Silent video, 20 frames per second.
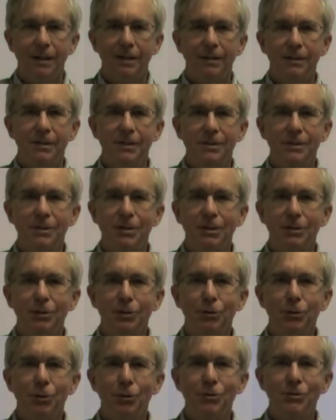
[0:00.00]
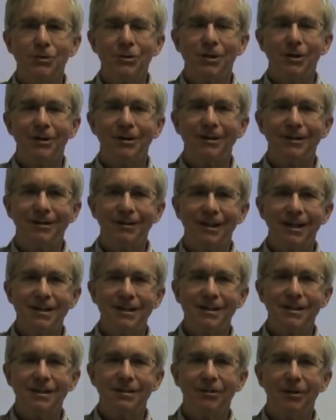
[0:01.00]
This concludes our
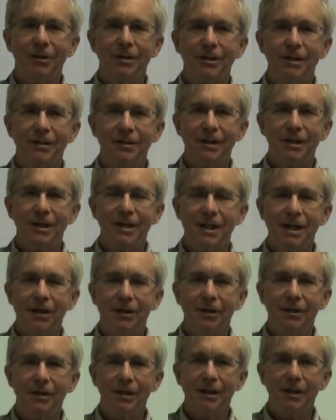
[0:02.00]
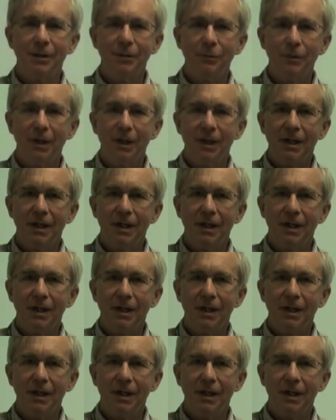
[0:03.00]
lesson on linearity